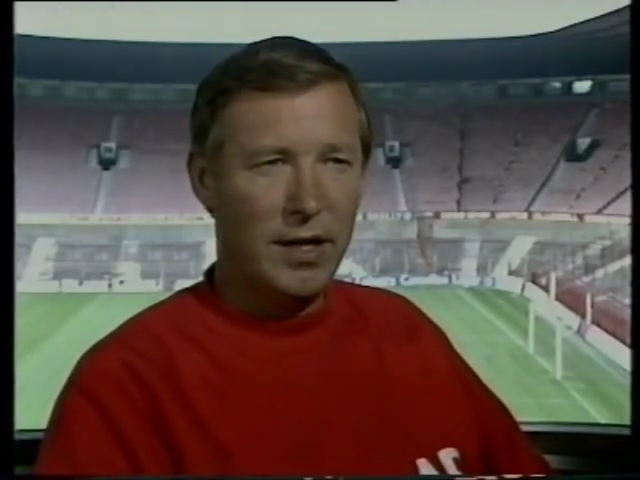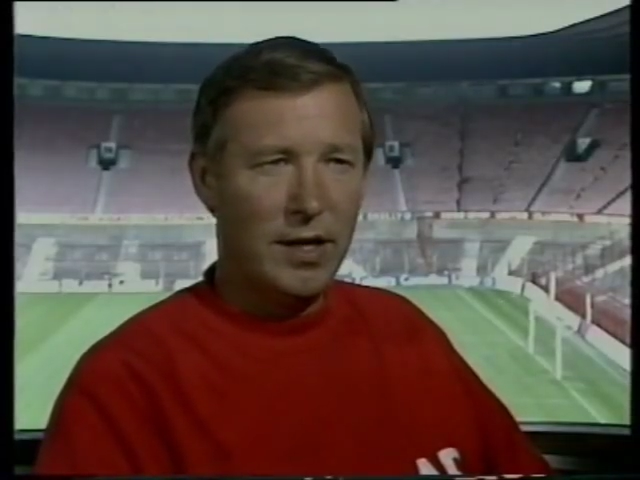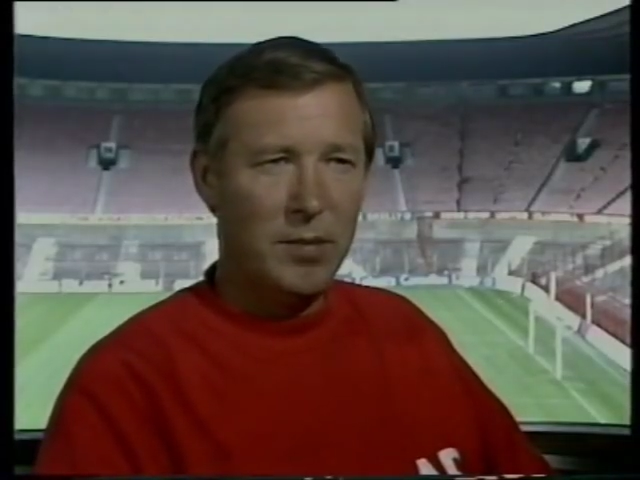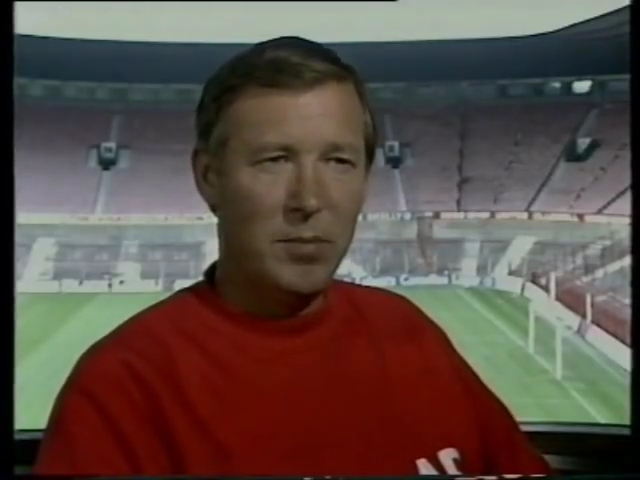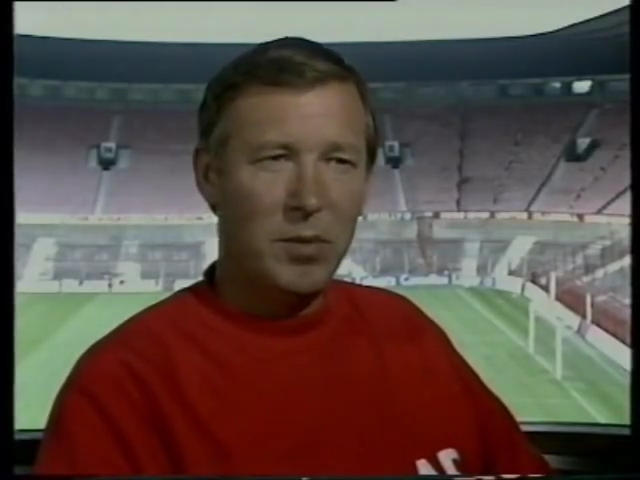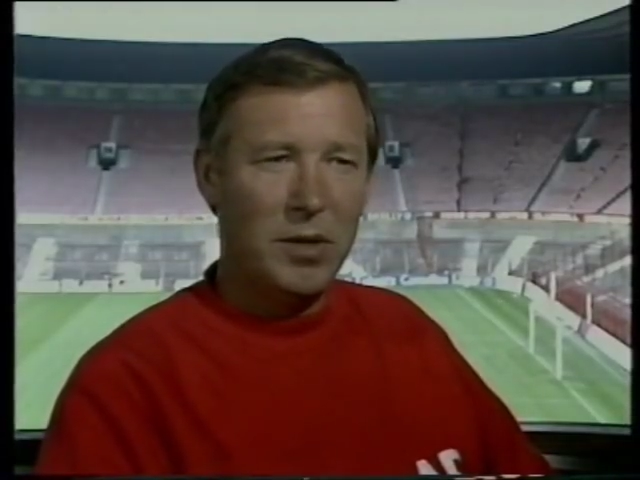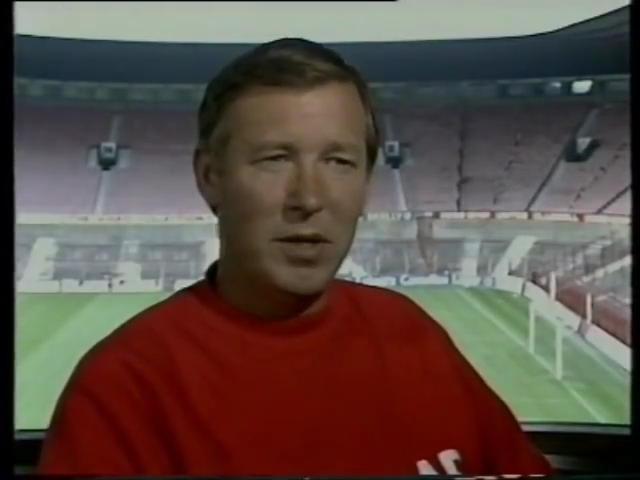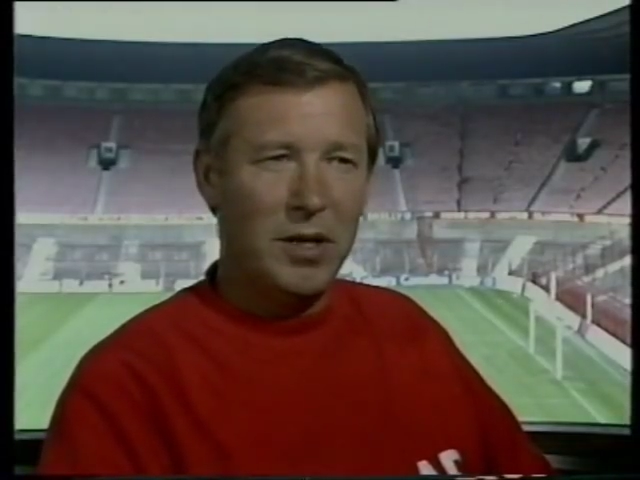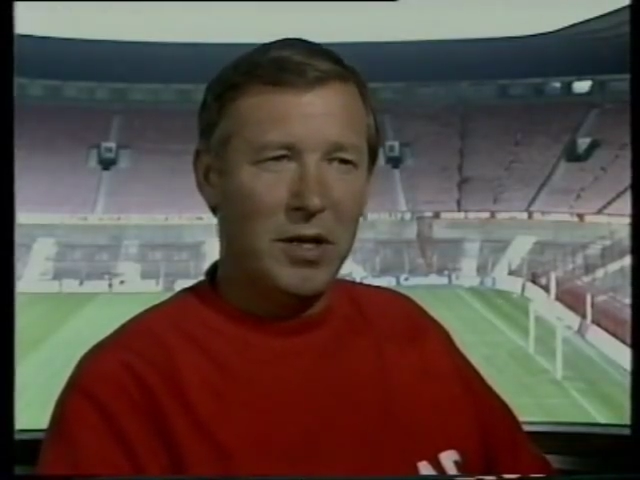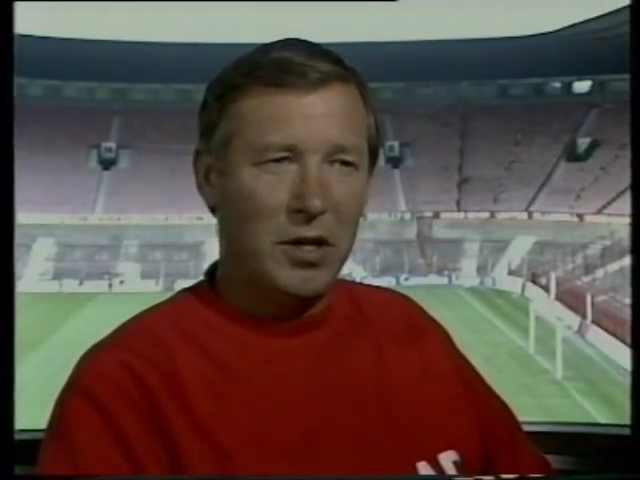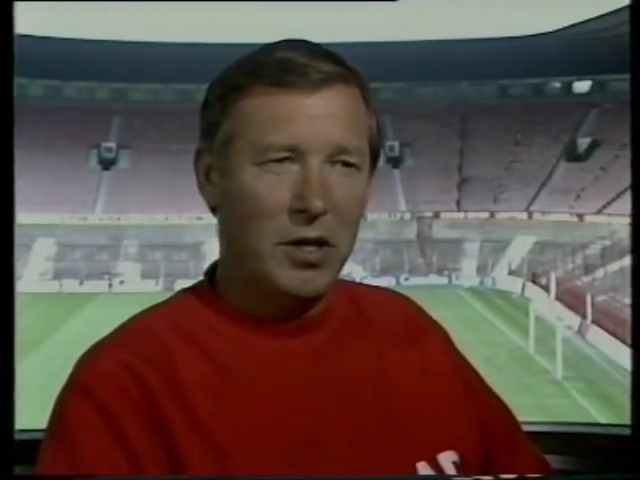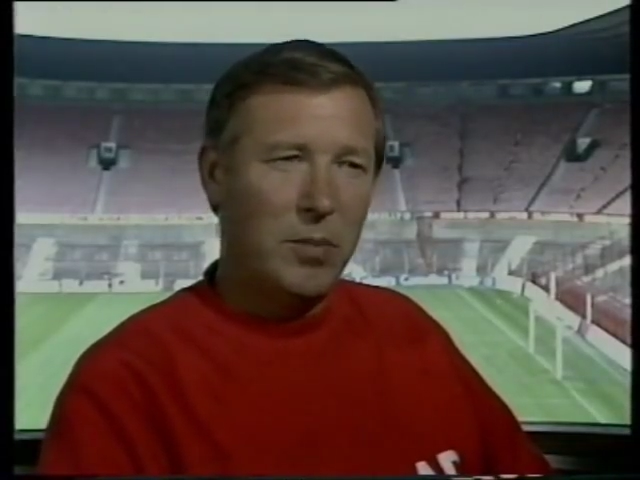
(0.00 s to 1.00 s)
They,
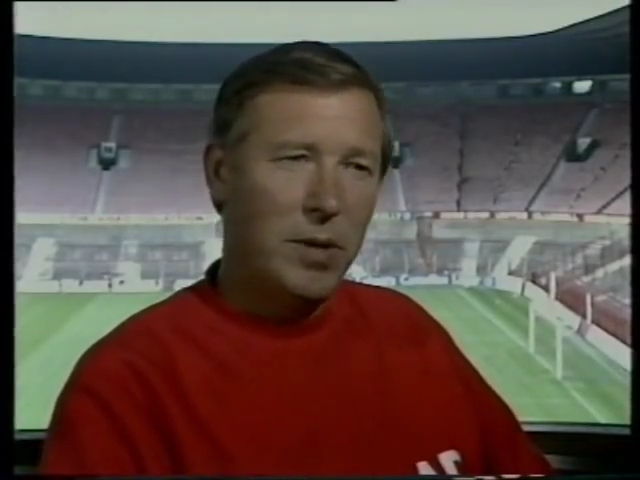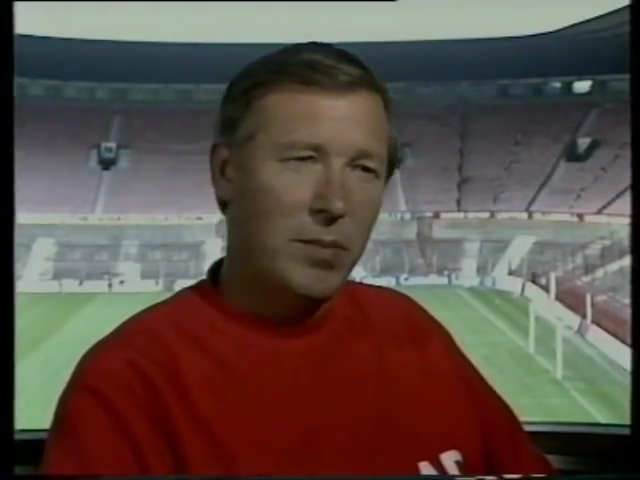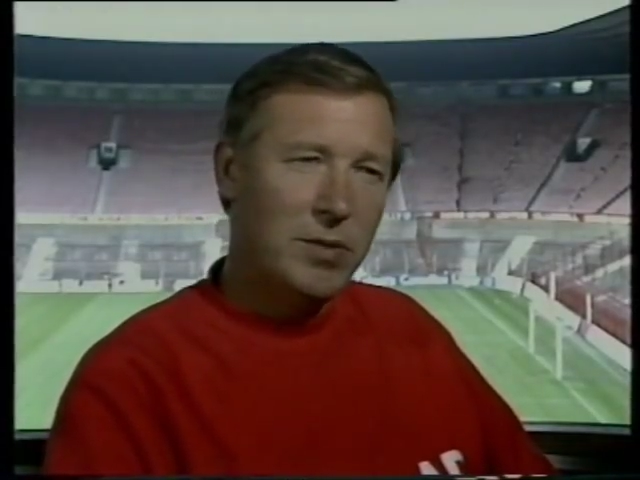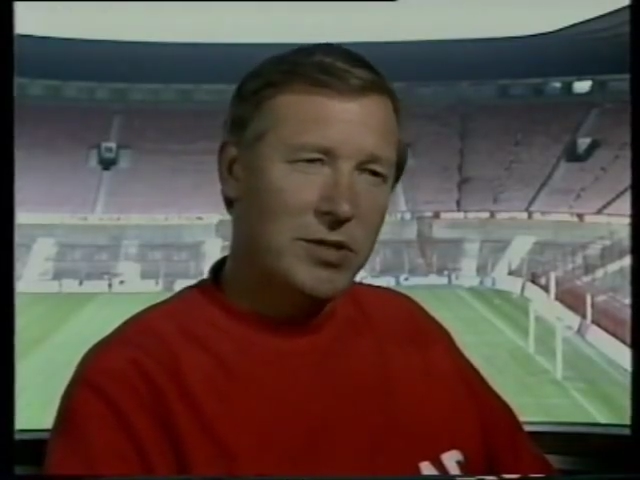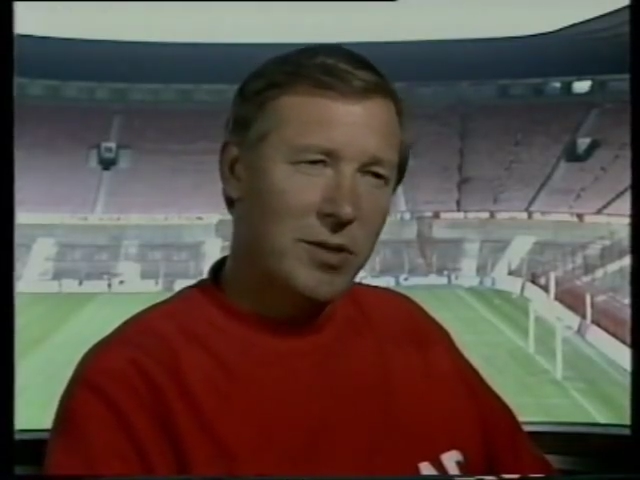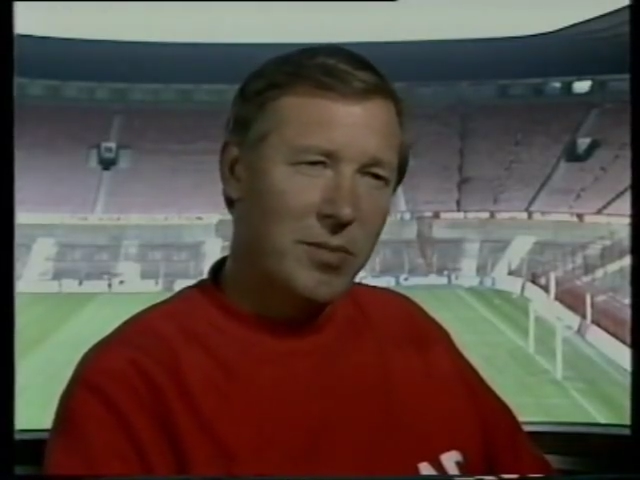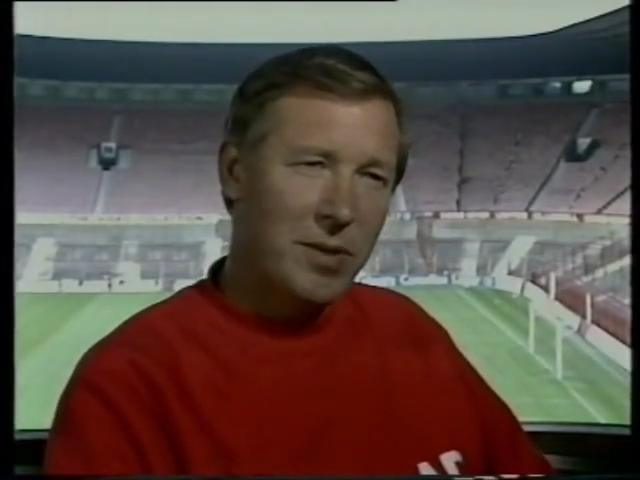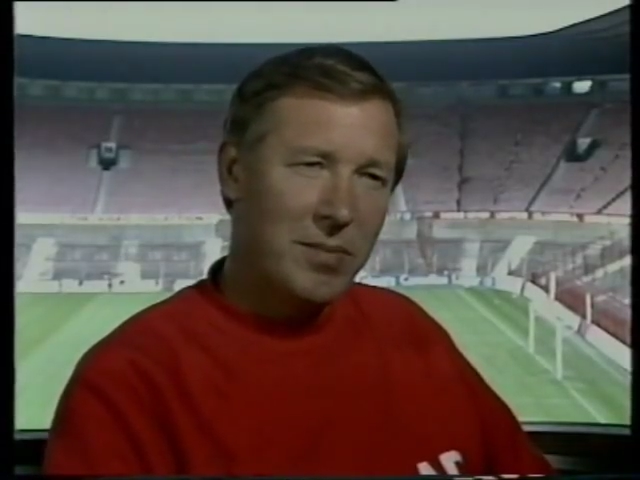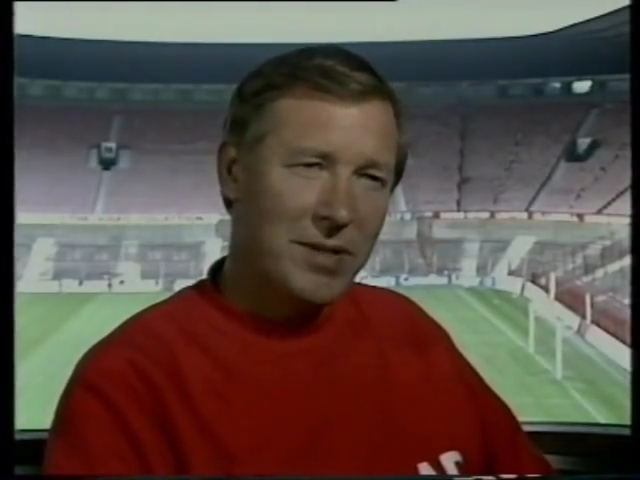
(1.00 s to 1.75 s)
they may have been something